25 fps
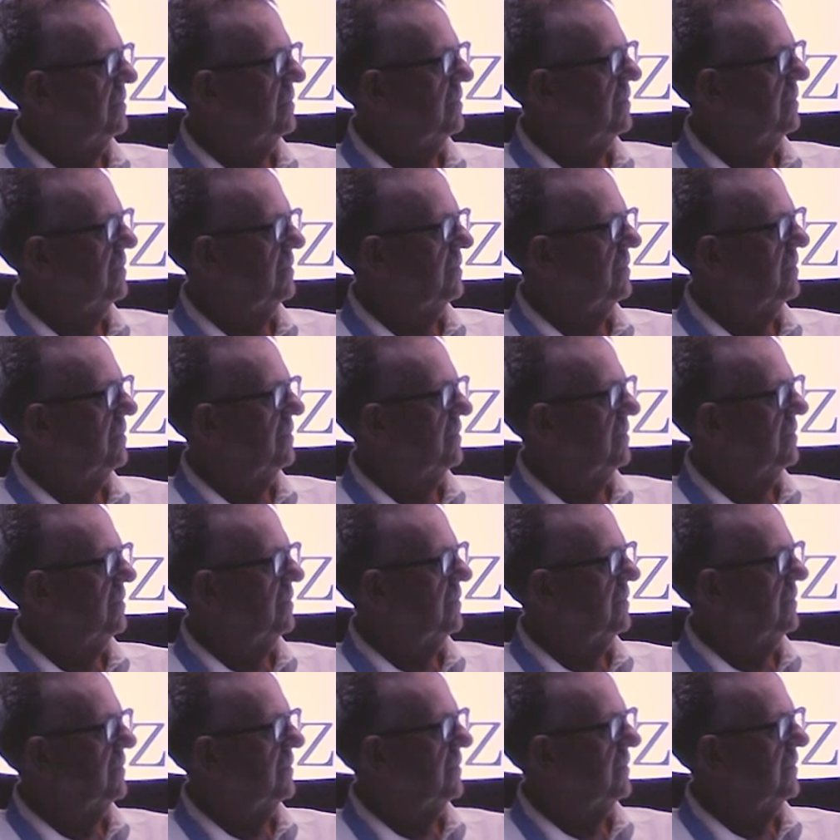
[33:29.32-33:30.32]

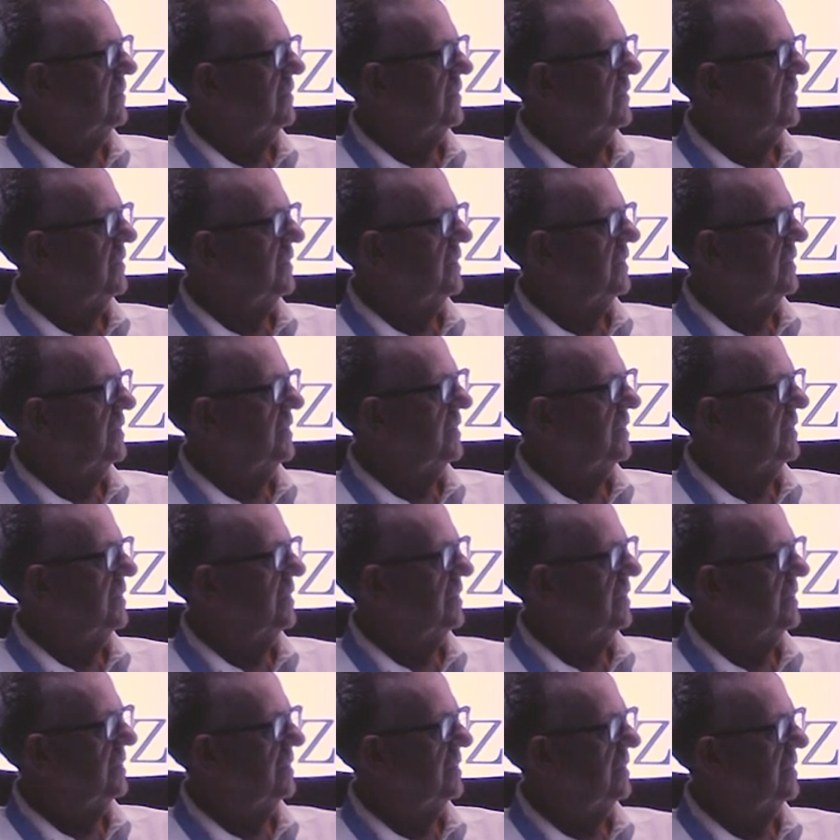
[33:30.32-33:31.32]

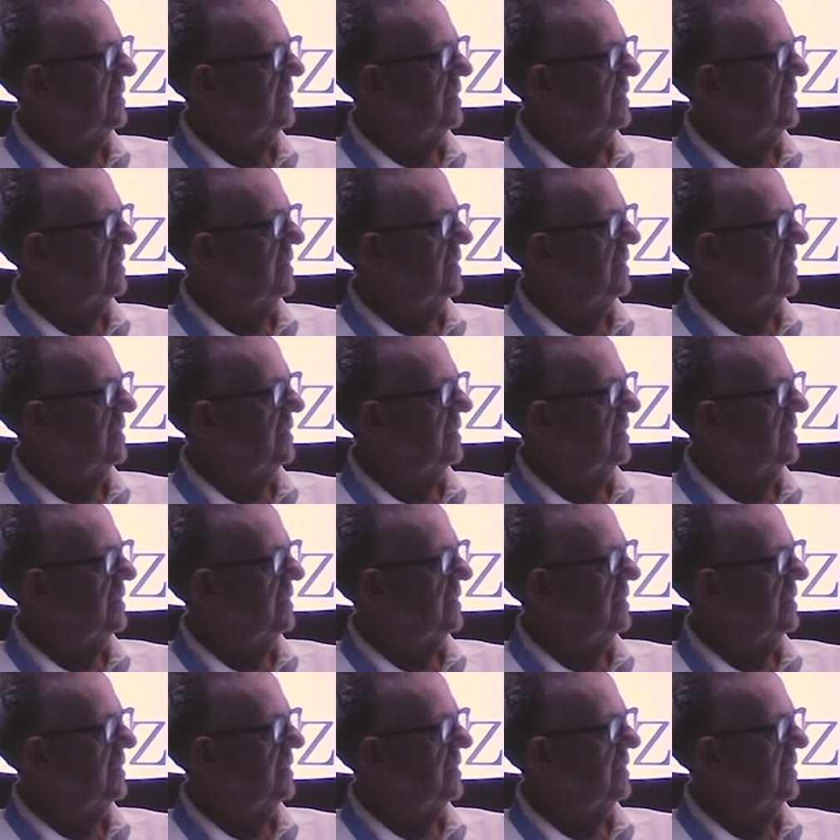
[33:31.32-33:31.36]
(silent)